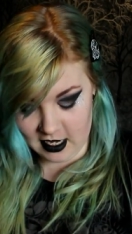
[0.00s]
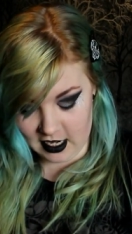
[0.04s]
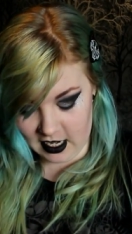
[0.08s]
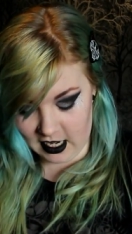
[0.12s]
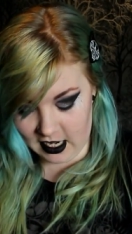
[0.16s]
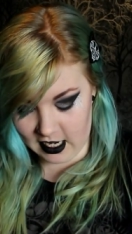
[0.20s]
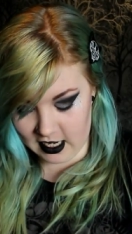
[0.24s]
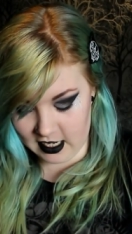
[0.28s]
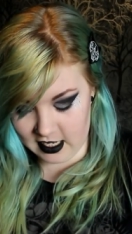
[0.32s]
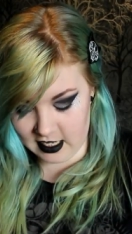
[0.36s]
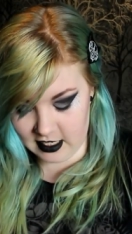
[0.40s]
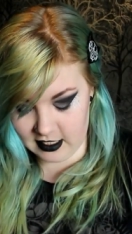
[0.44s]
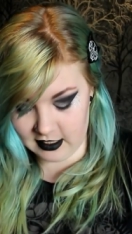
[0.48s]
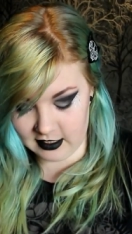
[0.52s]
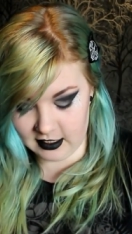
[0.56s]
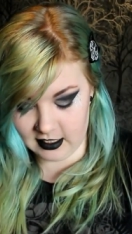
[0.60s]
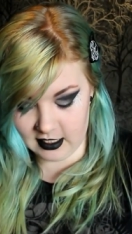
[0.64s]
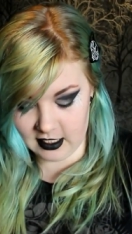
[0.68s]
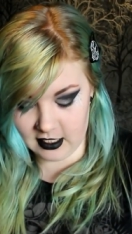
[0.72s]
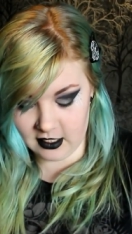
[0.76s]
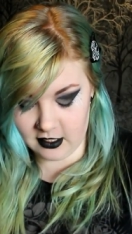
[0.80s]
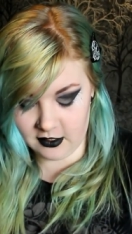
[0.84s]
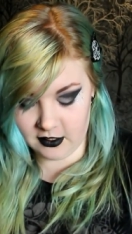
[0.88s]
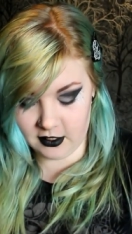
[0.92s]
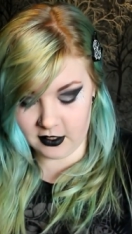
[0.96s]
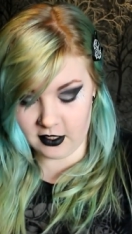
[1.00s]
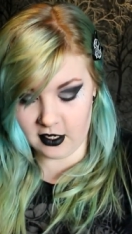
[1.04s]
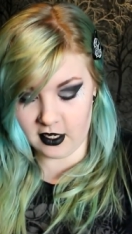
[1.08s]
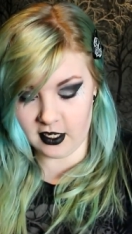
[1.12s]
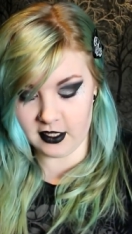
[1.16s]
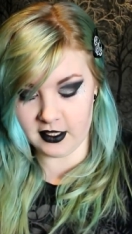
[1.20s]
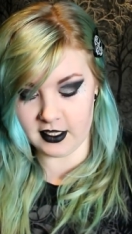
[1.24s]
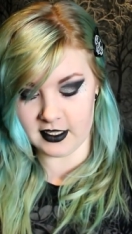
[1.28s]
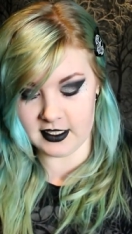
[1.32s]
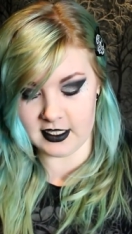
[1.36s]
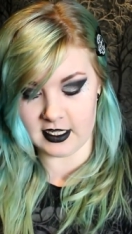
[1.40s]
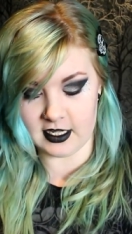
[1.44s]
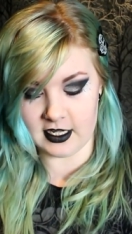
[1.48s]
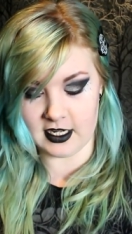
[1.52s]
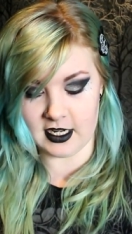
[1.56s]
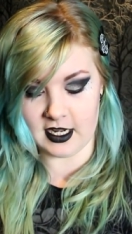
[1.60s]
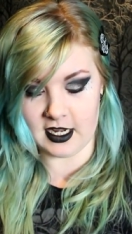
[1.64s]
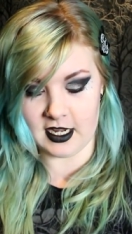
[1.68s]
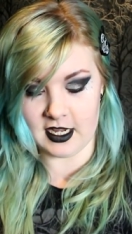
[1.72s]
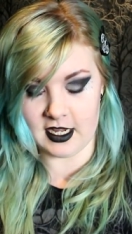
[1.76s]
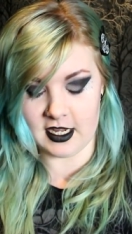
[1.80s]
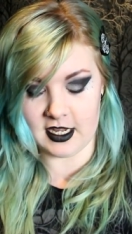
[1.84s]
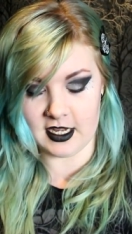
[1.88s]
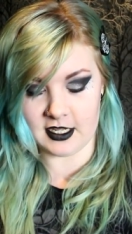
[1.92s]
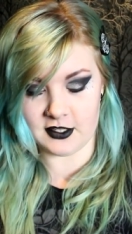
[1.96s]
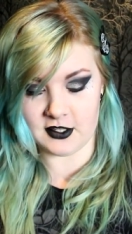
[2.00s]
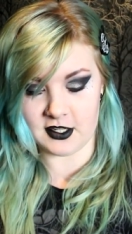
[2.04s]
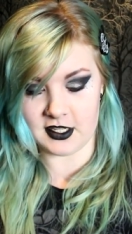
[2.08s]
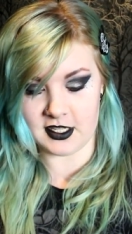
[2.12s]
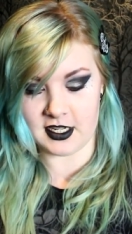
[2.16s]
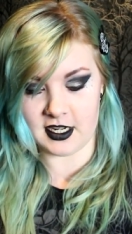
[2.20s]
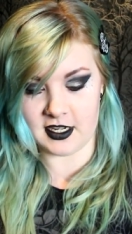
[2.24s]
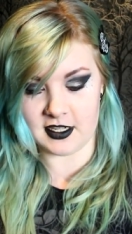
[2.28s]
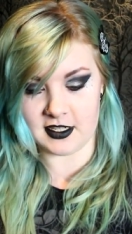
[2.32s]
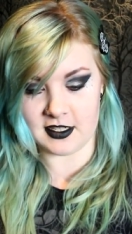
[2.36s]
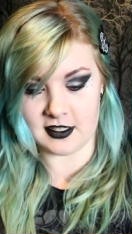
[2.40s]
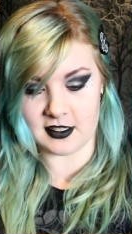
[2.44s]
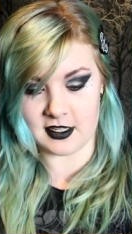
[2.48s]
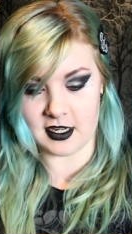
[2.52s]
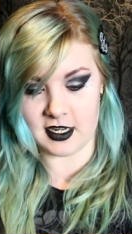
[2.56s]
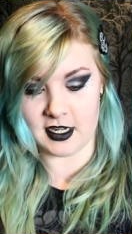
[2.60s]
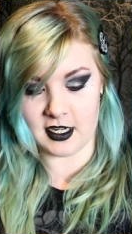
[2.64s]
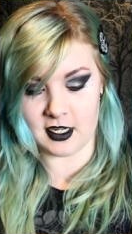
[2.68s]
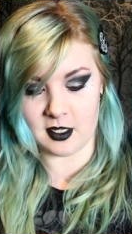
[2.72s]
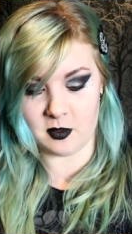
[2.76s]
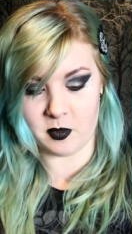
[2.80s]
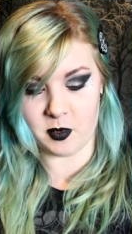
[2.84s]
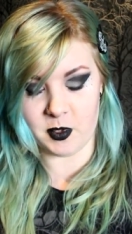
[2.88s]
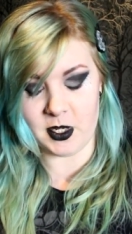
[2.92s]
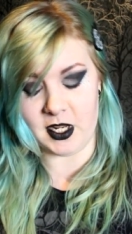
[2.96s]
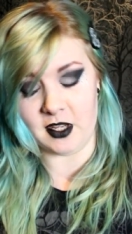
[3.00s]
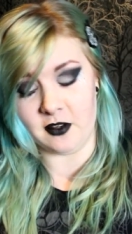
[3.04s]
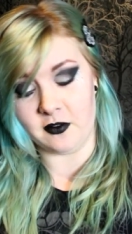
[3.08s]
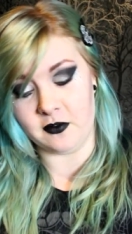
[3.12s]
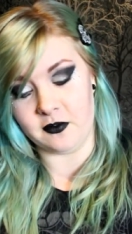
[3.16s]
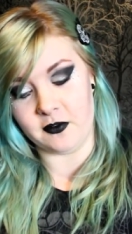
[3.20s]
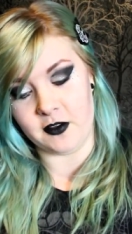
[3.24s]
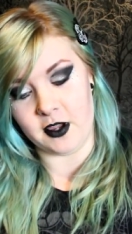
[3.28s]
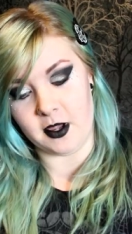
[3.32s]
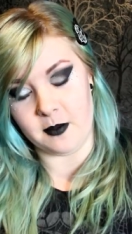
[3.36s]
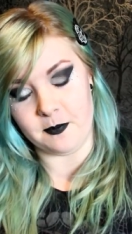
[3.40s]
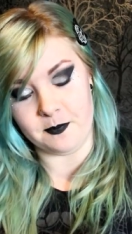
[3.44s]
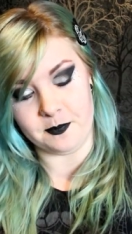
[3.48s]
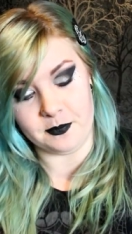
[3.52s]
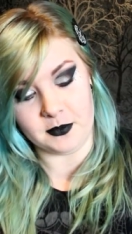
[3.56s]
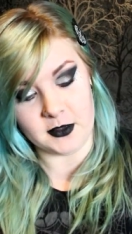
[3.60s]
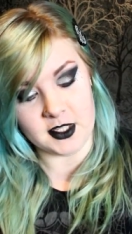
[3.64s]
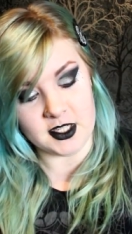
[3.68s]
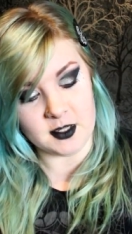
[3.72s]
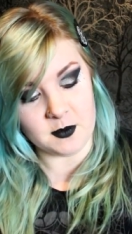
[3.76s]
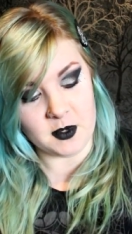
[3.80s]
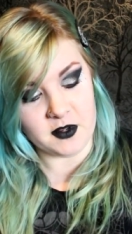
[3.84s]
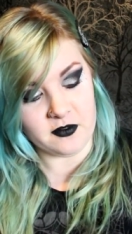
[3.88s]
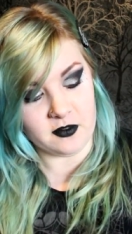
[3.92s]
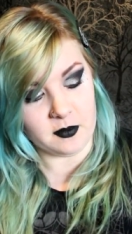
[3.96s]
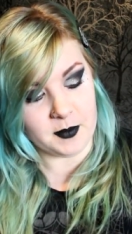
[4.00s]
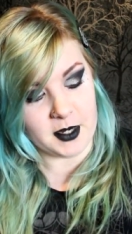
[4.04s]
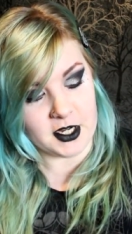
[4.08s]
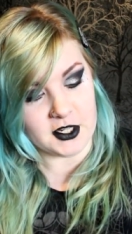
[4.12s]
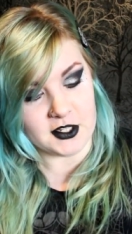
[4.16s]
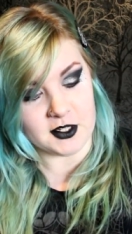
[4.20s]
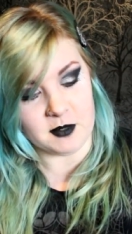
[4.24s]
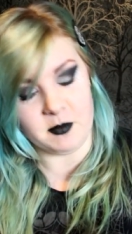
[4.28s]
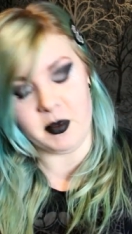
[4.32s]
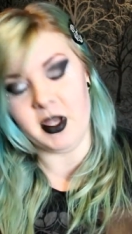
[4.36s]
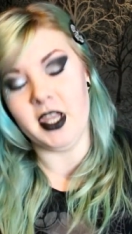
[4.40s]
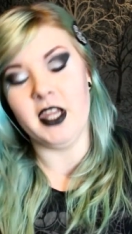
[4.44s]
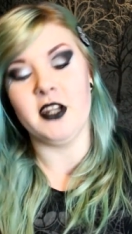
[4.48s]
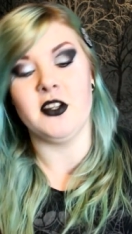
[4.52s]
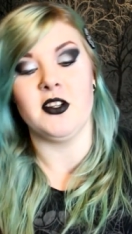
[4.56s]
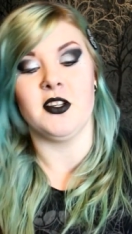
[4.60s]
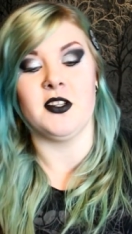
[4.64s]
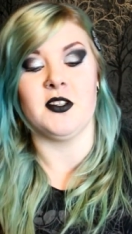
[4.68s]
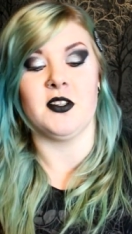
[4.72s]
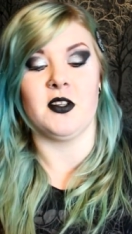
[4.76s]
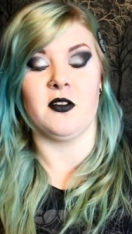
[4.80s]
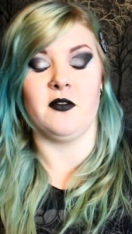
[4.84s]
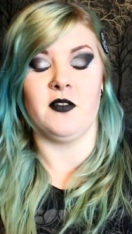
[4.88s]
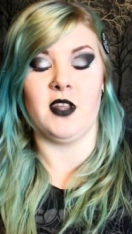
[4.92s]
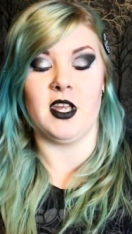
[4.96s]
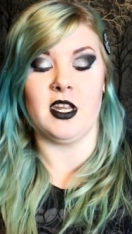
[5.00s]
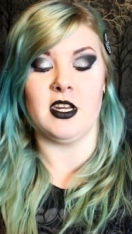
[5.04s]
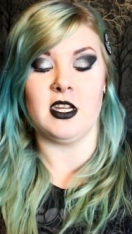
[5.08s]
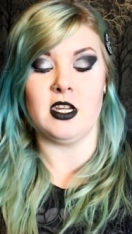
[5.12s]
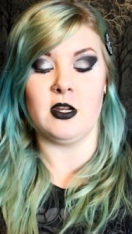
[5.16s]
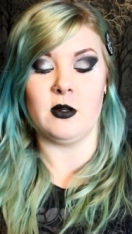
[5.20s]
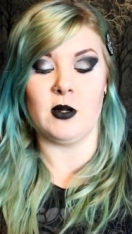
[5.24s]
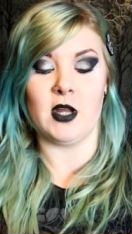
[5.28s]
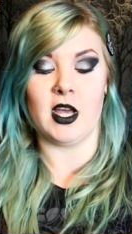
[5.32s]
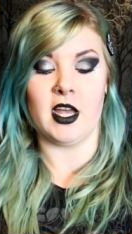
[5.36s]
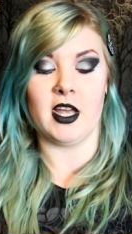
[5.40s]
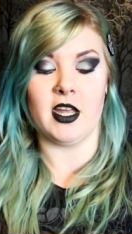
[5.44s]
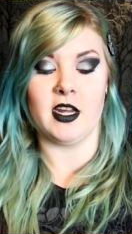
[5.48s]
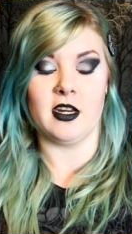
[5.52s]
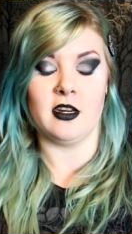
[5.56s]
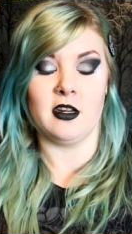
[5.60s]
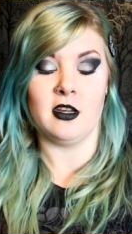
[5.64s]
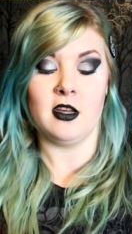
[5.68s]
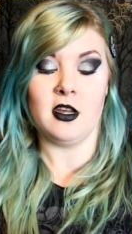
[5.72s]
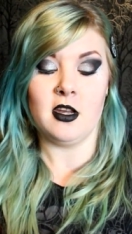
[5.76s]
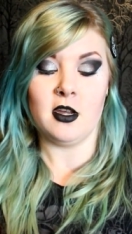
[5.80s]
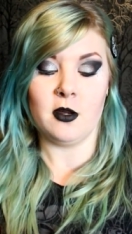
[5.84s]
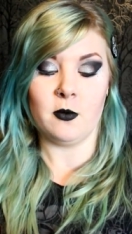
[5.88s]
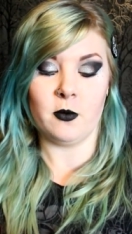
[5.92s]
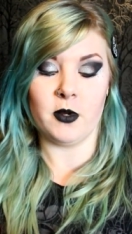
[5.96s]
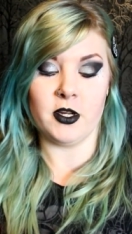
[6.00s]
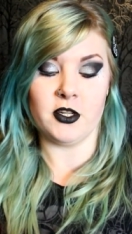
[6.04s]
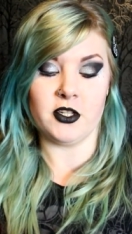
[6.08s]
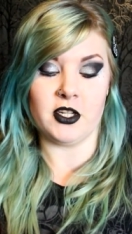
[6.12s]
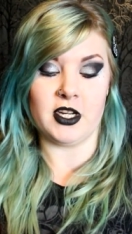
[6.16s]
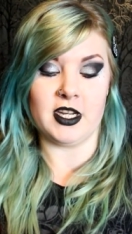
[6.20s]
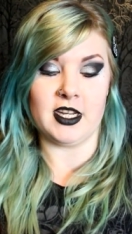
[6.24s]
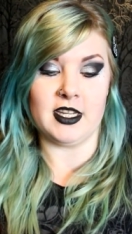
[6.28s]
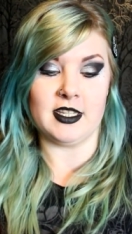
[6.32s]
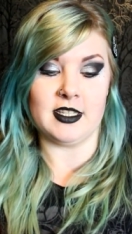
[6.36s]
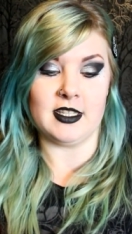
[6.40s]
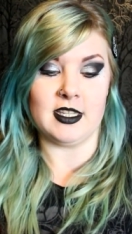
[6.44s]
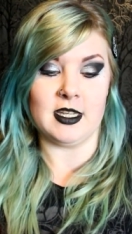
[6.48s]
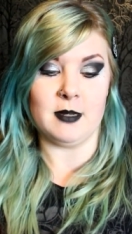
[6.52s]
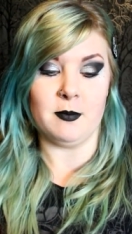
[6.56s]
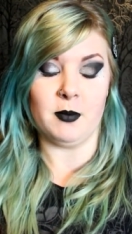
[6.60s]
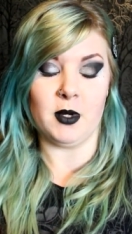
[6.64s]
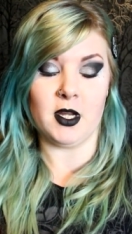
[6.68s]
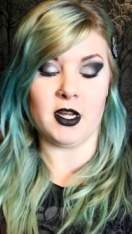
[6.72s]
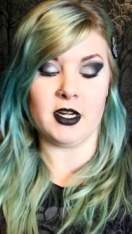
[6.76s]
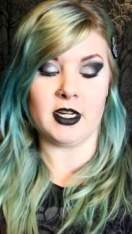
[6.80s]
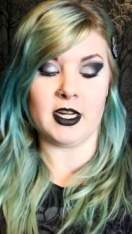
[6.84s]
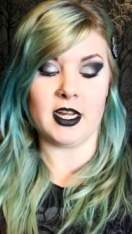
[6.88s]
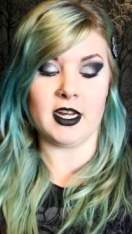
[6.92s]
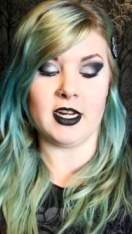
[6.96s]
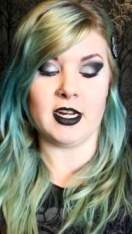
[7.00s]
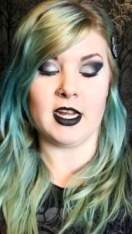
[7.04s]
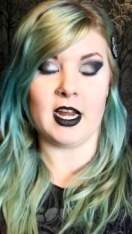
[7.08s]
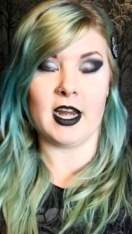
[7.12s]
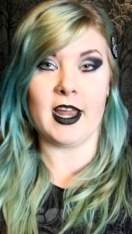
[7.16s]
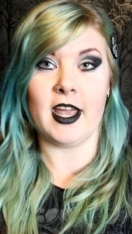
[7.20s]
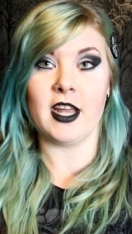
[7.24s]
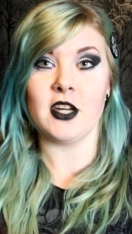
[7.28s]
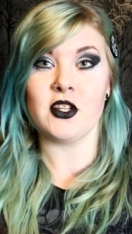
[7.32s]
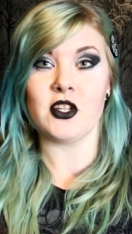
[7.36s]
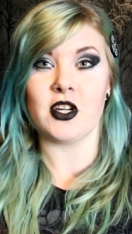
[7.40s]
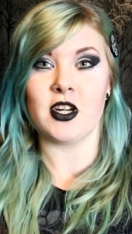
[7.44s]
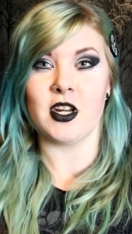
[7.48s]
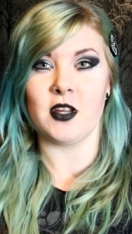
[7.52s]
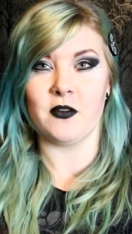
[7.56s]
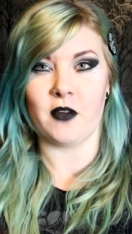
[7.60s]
And the other card that's in here just has a little bit of some information and pictures of their new line, which is the Bloodline collection.